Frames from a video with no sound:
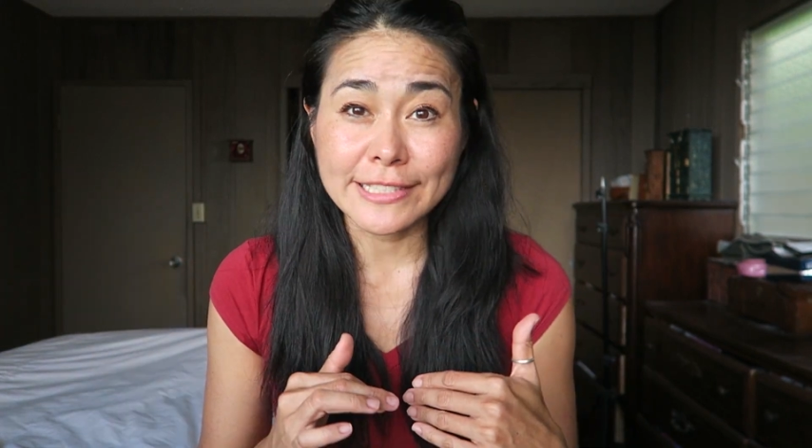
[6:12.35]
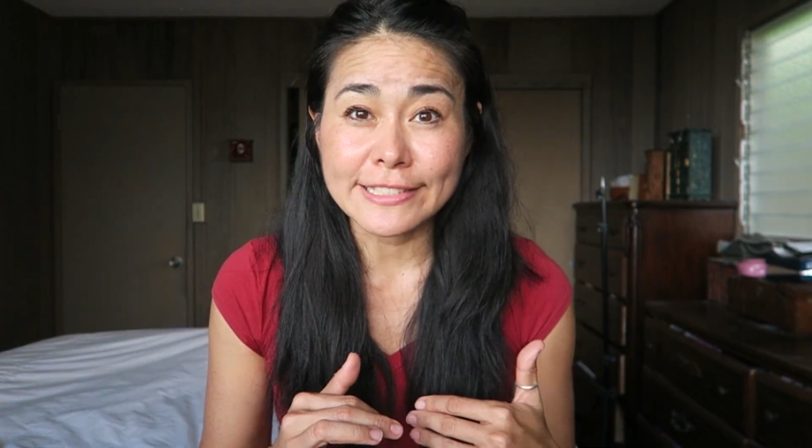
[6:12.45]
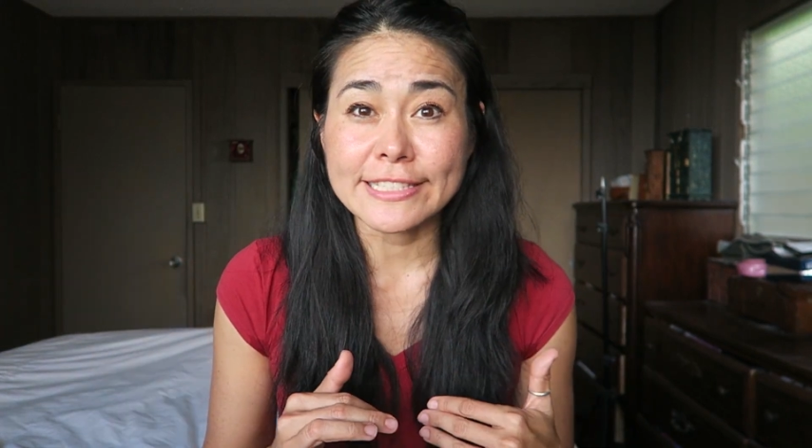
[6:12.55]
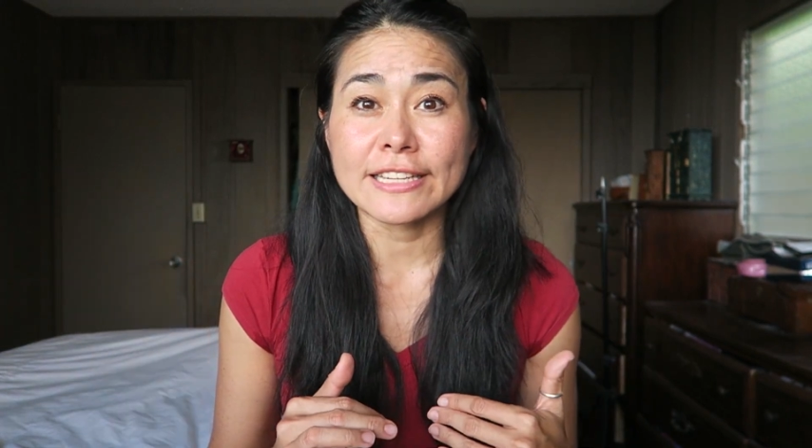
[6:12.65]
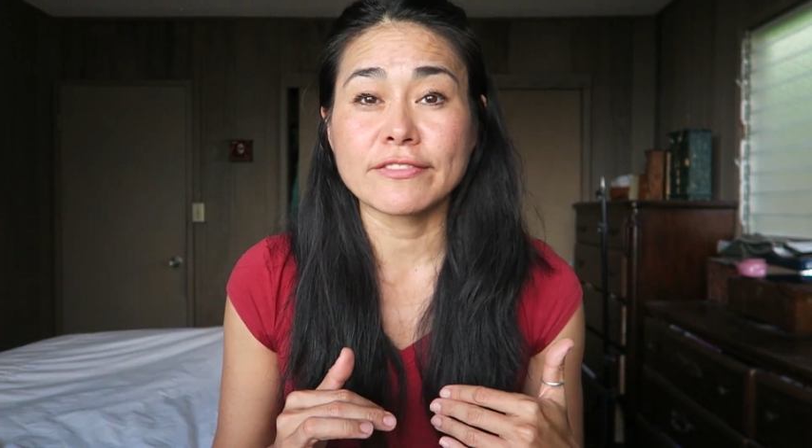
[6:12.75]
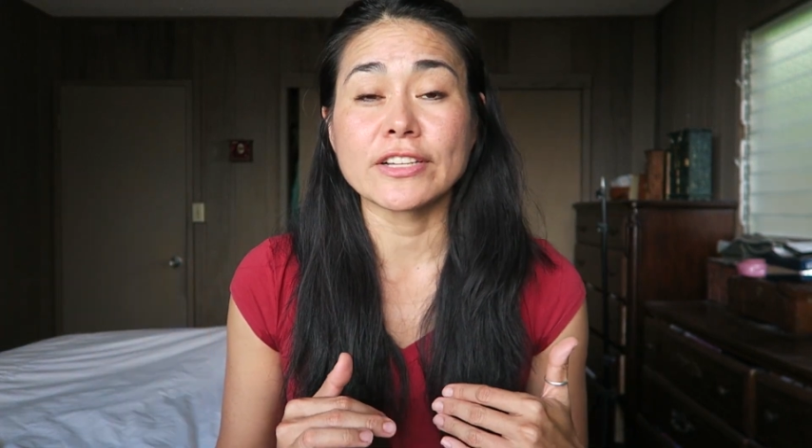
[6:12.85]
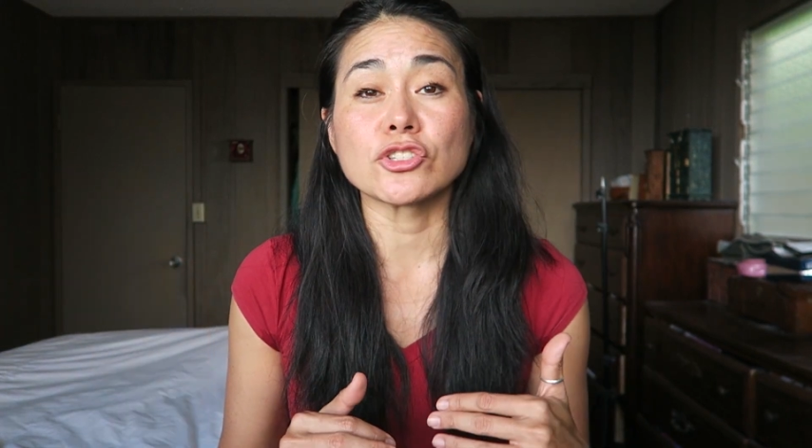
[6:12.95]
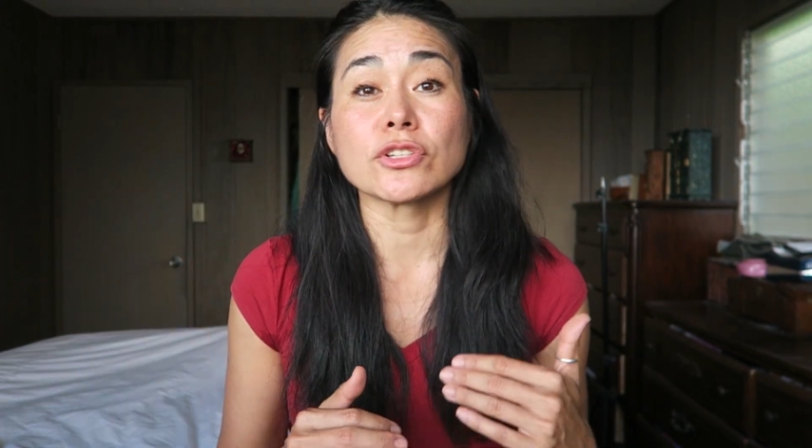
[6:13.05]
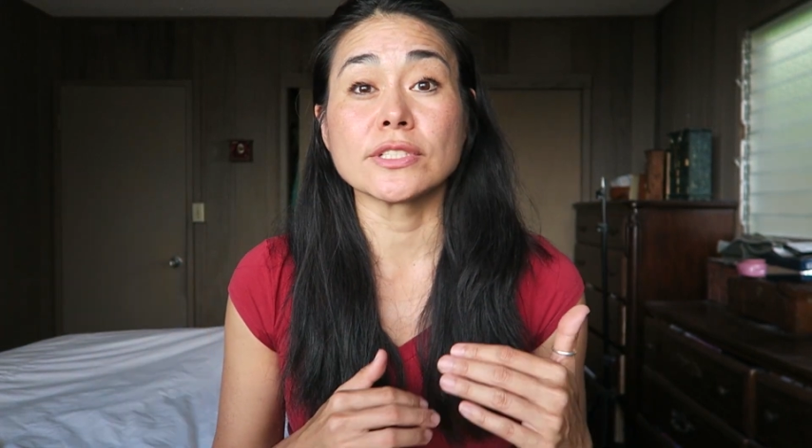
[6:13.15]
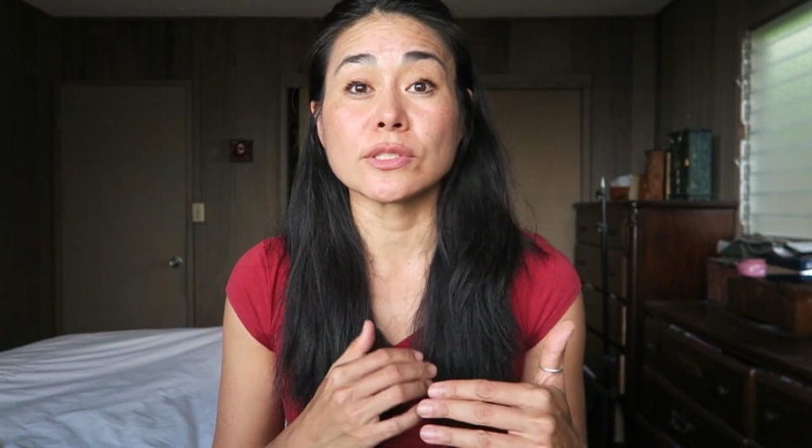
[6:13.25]
sightseeing
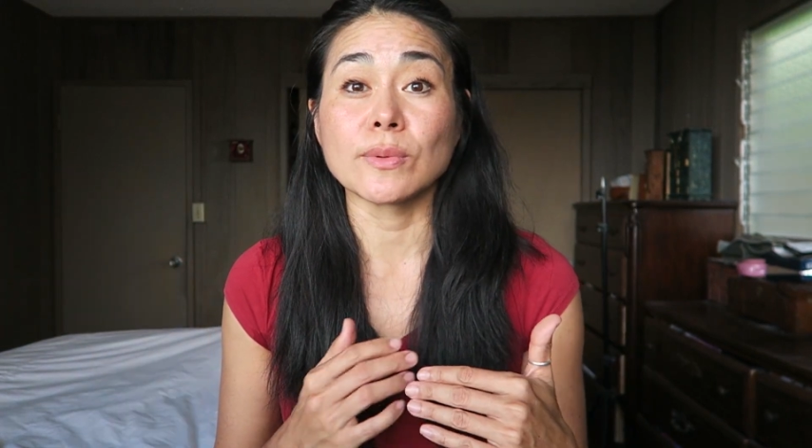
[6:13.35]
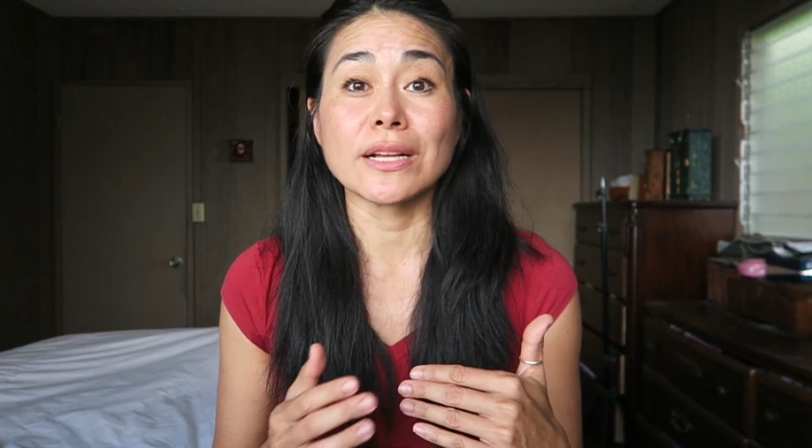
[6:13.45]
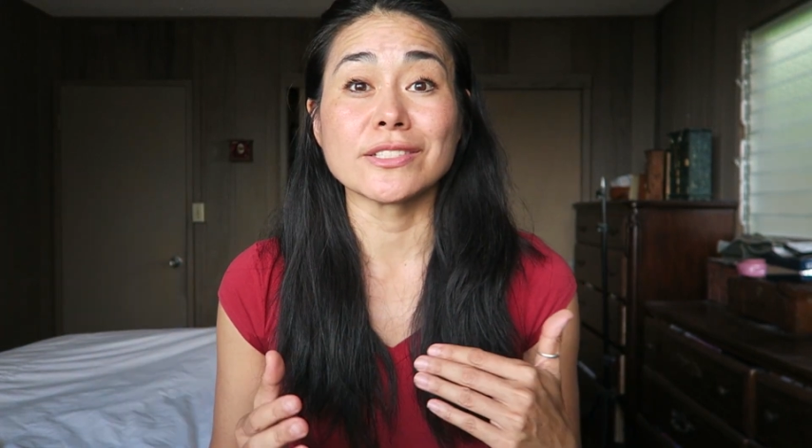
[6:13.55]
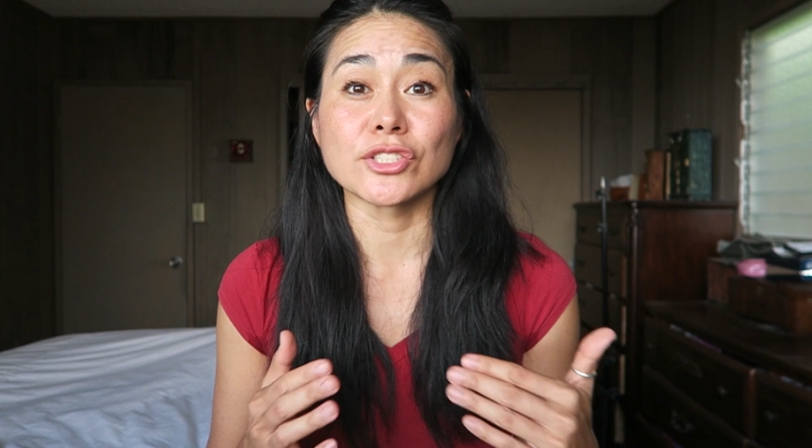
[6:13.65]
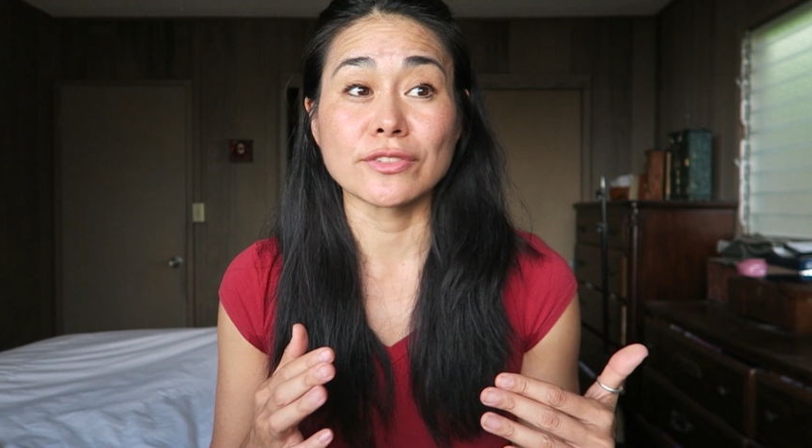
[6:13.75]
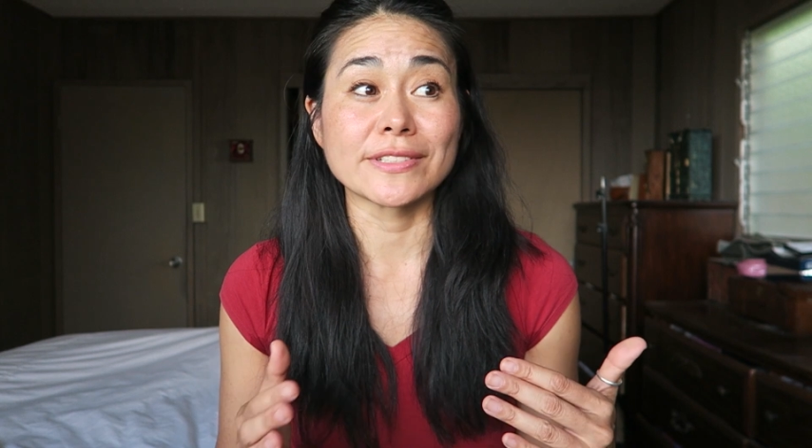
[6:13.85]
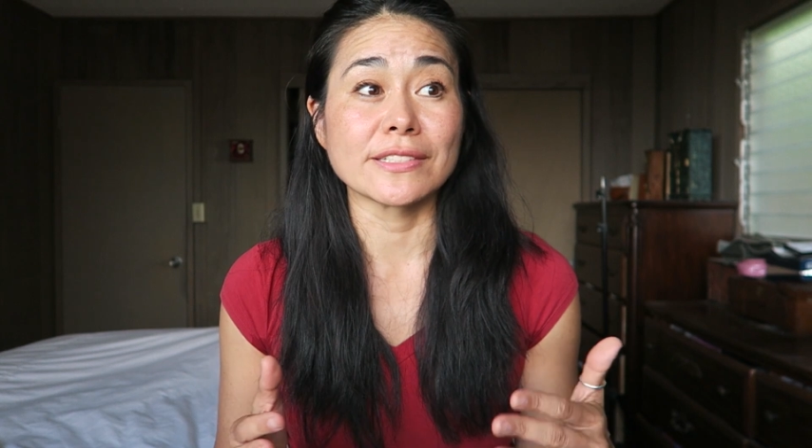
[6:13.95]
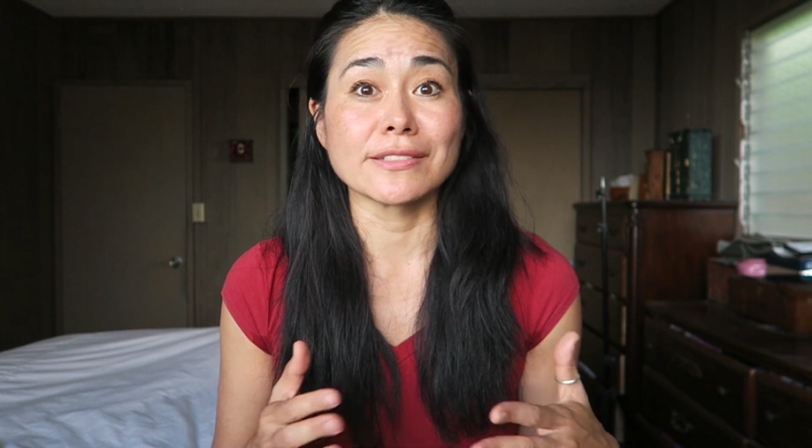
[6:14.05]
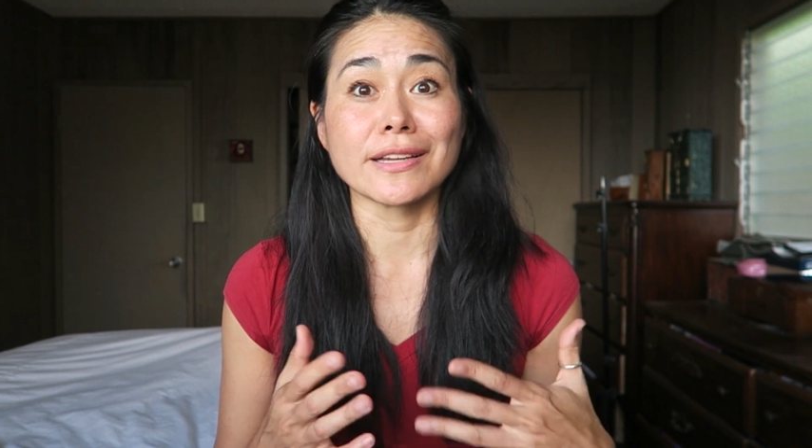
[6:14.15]
adventures as well as services.